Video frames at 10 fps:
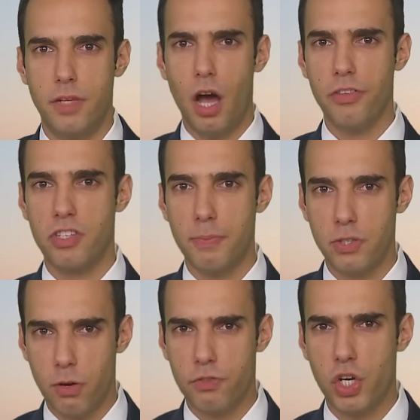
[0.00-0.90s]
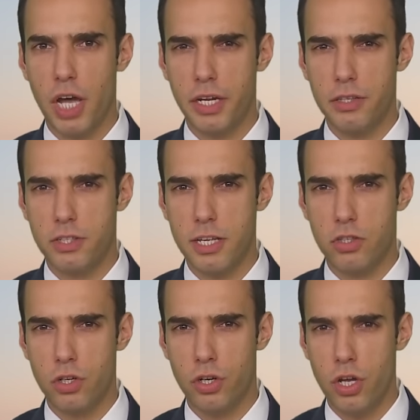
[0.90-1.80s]
On this episode of China
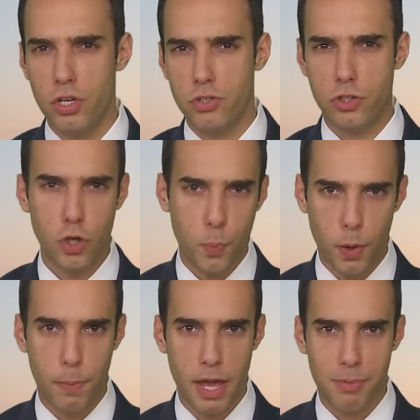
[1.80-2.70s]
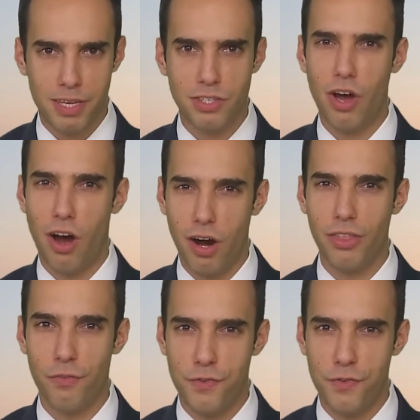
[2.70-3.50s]
Uncensored, super babies are the